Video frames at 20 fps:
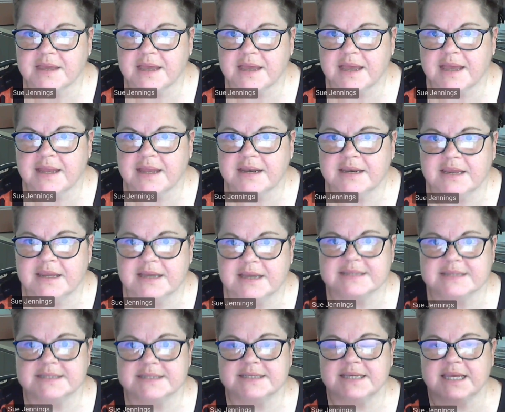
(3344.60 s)
And you
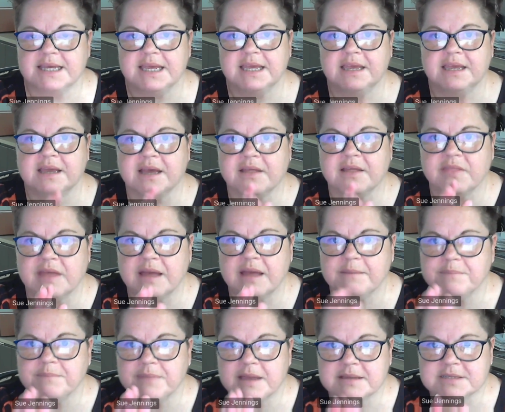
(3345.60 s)
can see
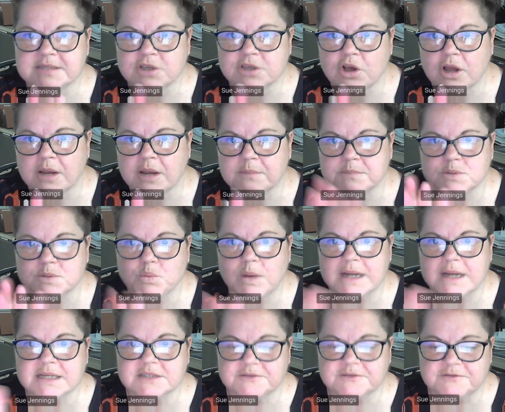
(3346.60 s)
those columns
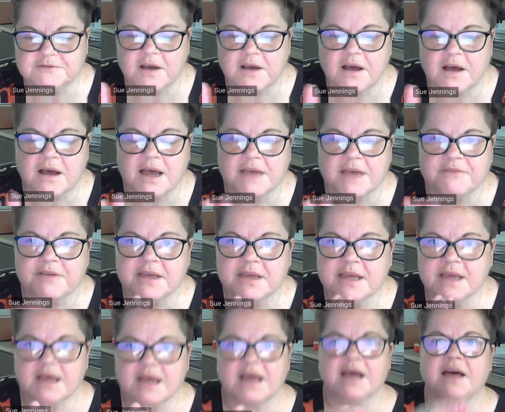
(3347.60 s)
1 to 5
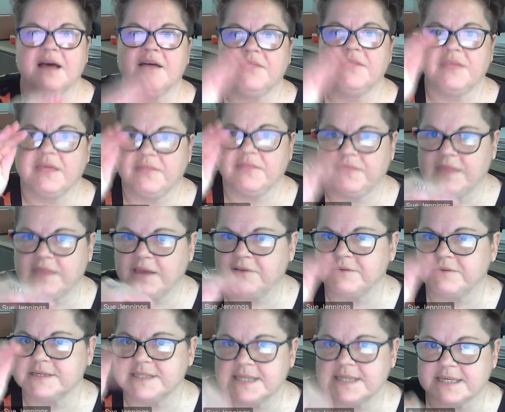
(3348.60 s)
that they're
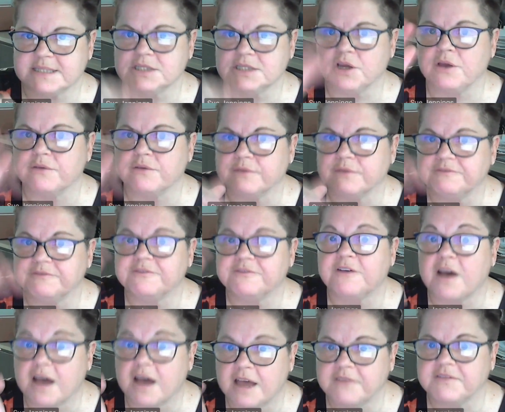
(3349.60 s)
assessed over
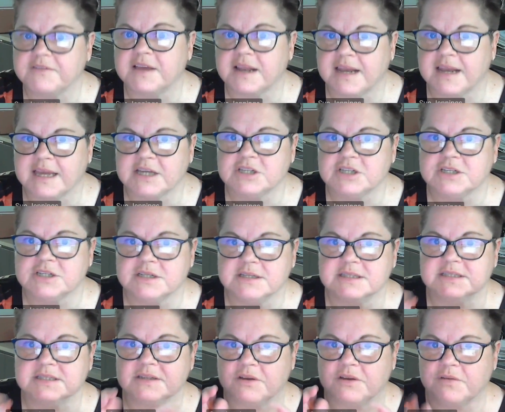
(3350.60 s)
5
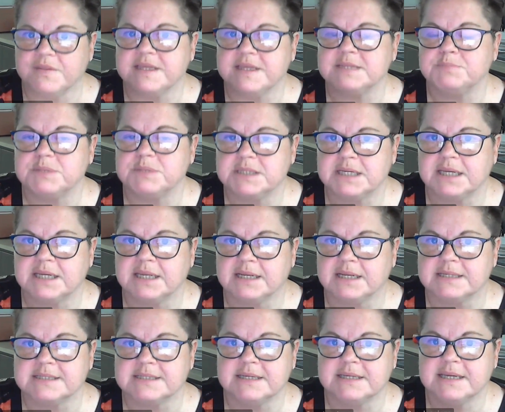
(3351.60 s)
collections on this
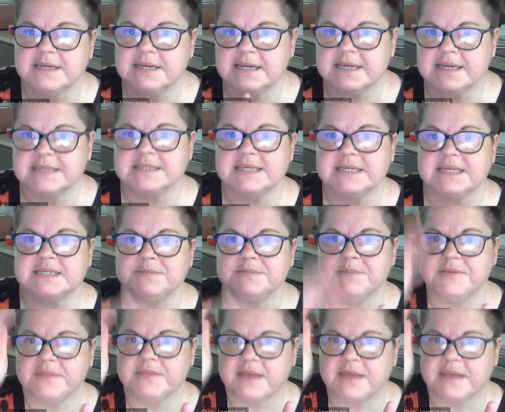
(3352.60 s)
particular assessment.